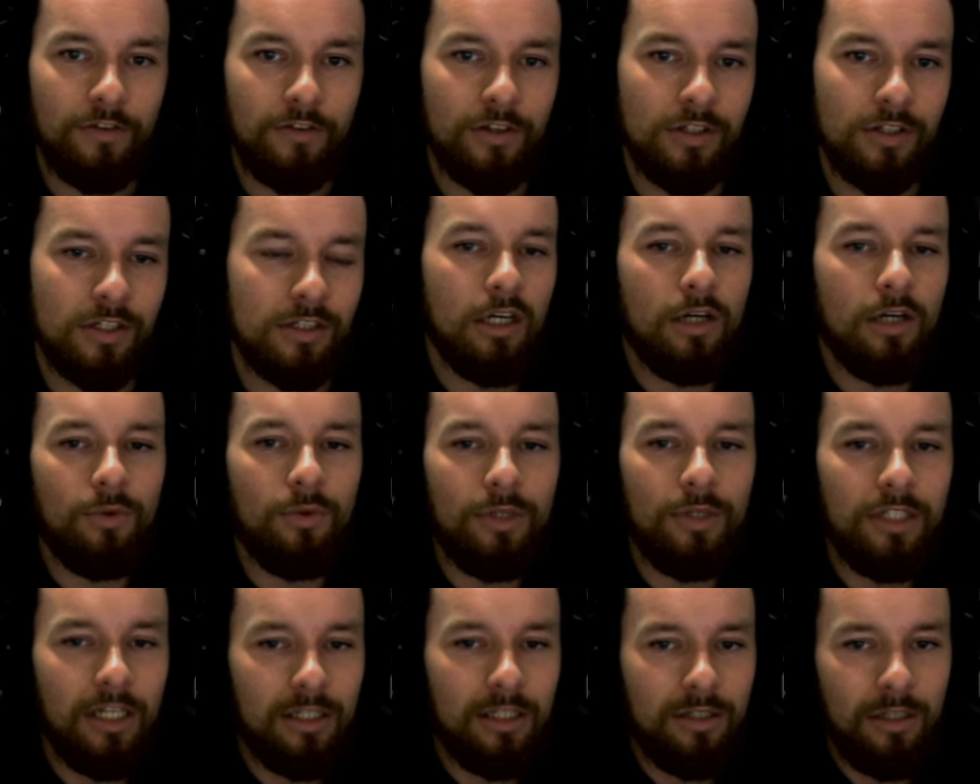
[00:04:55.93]
Because
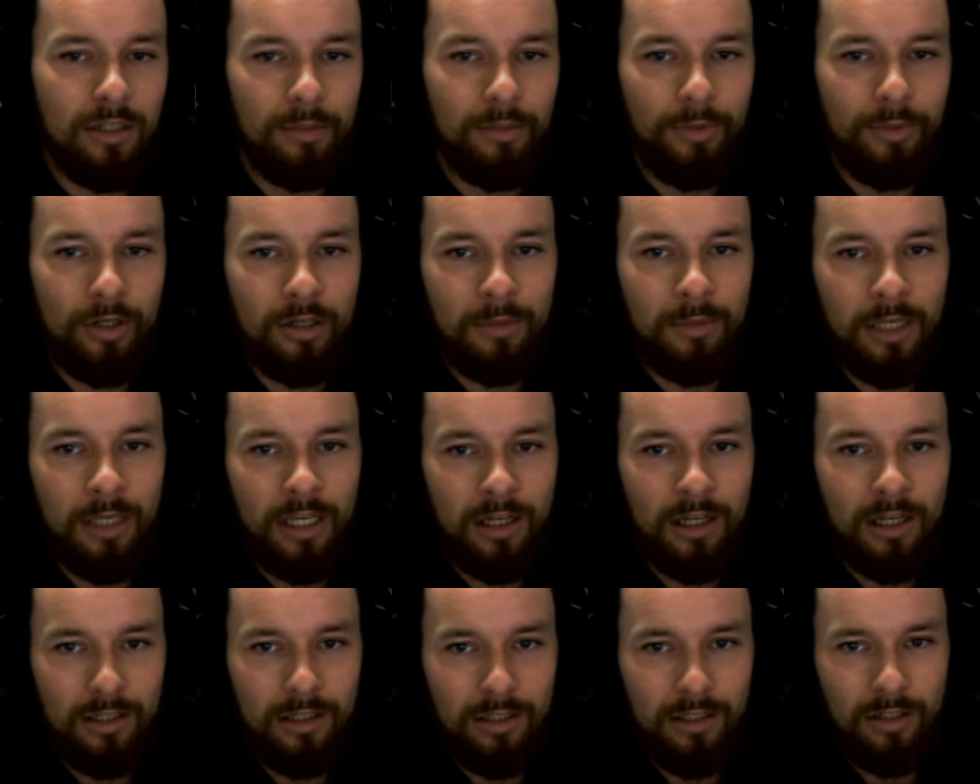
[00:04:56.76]
when you get to the bottom
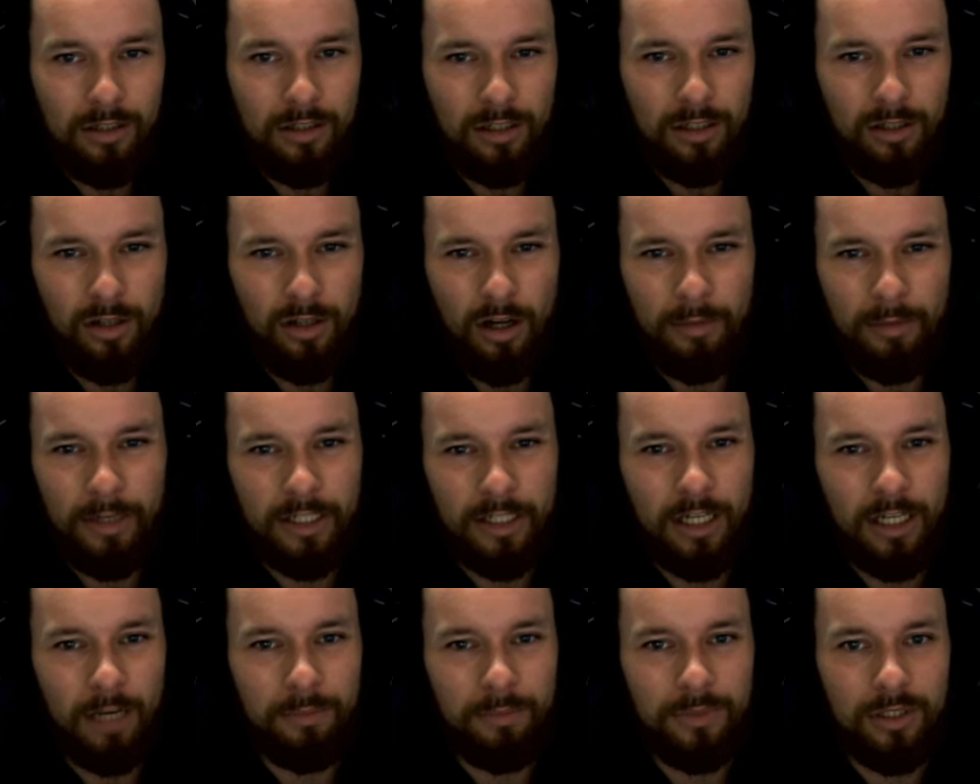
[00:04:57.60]
here, you got to climb
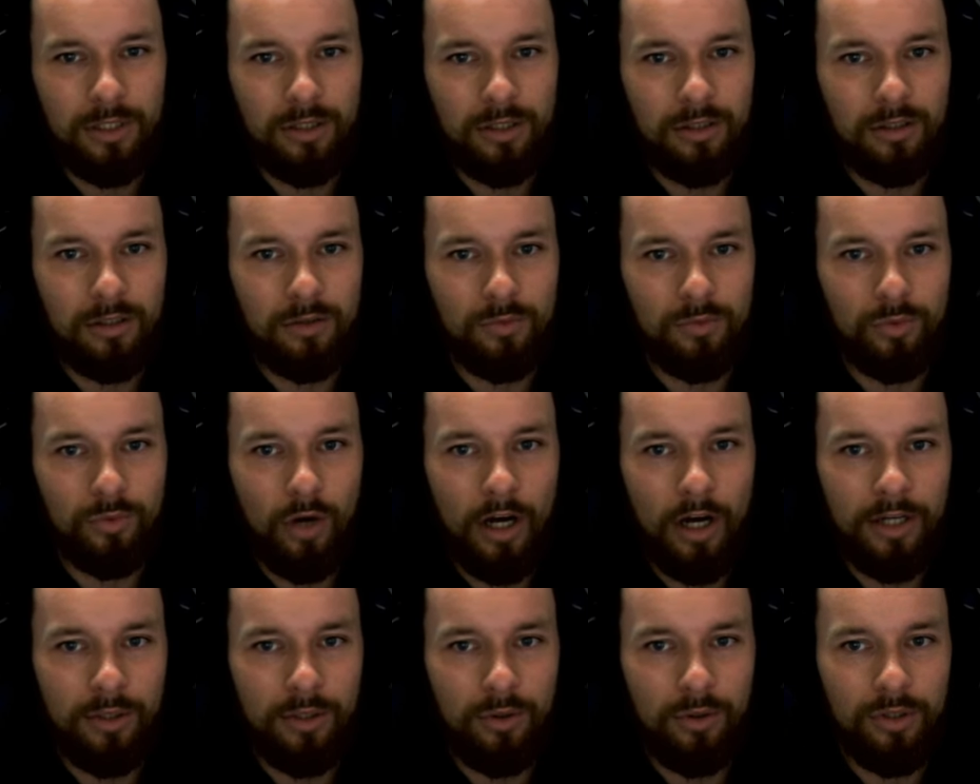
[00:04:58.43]
back up to
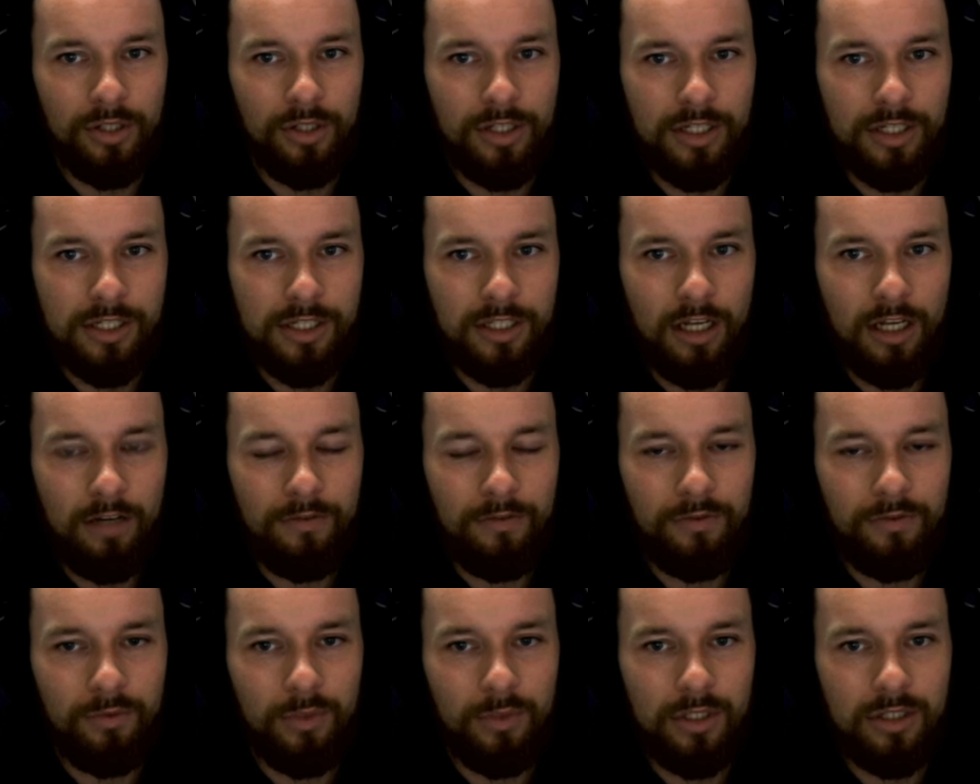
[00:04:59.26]
ride all of this
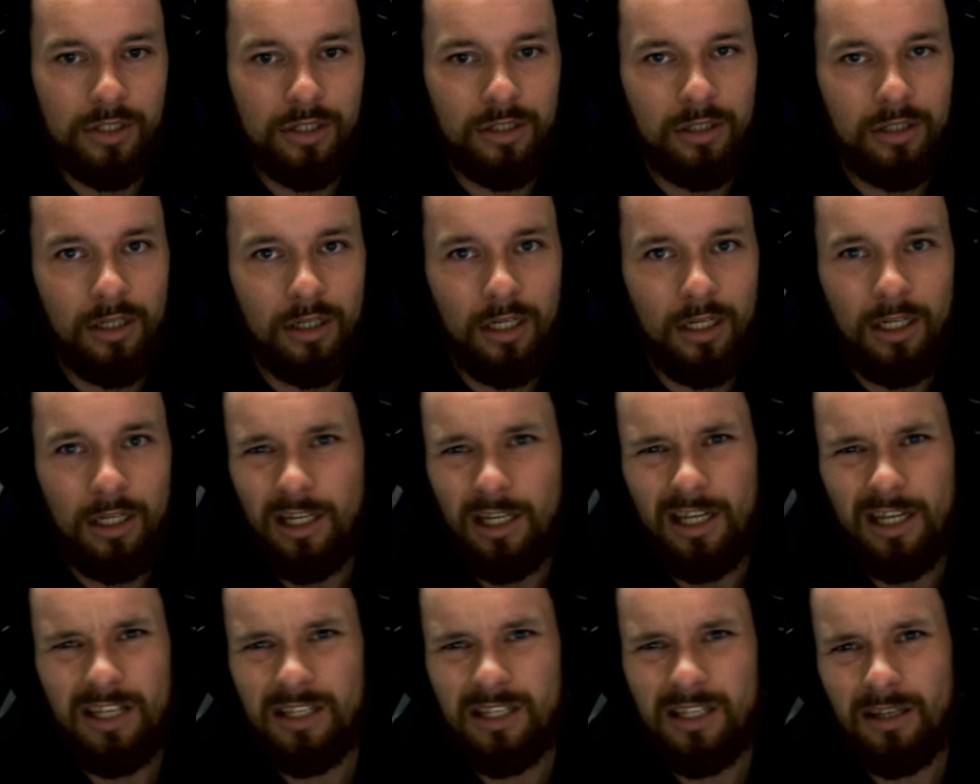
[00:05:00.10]
stuff, which
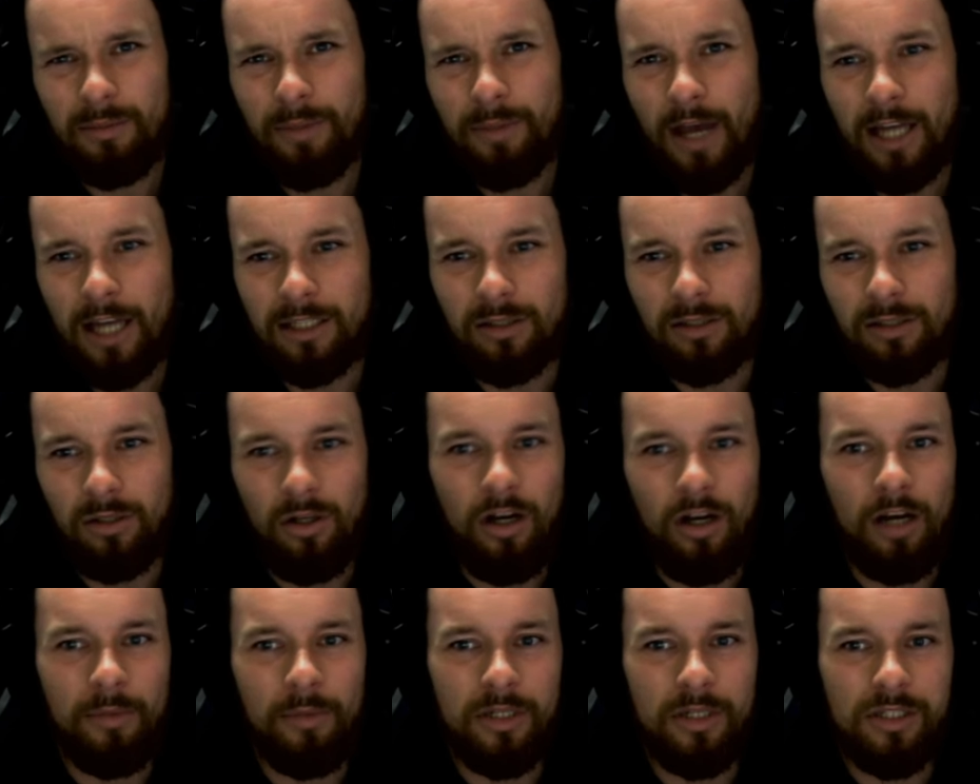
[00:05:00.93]
isn't a bad
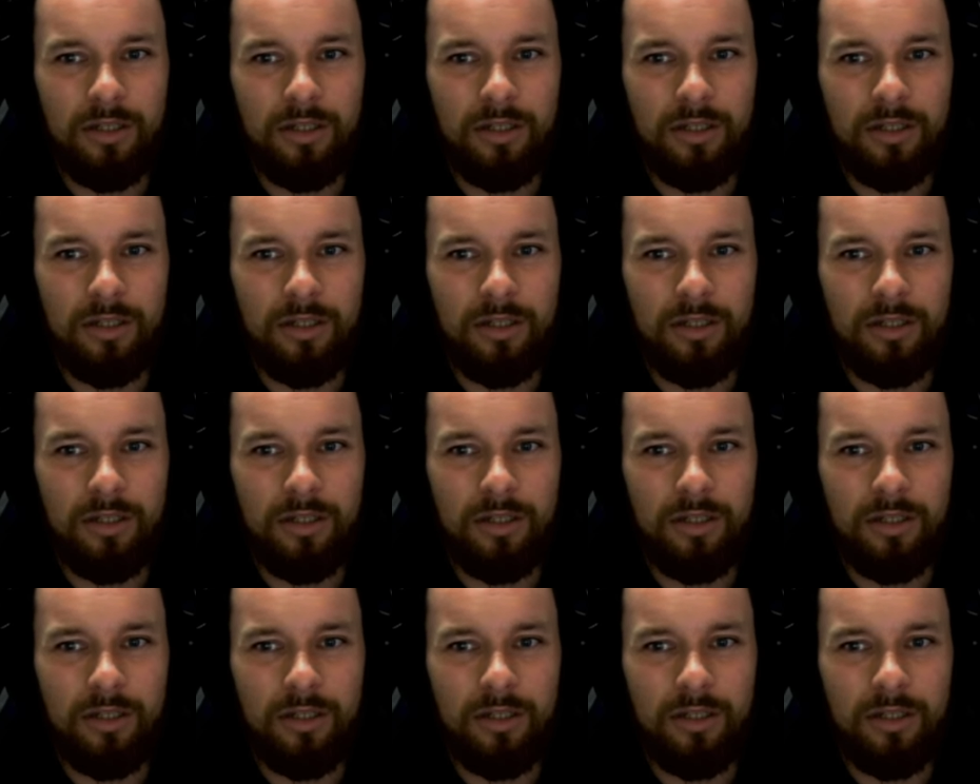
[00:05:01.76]
climb.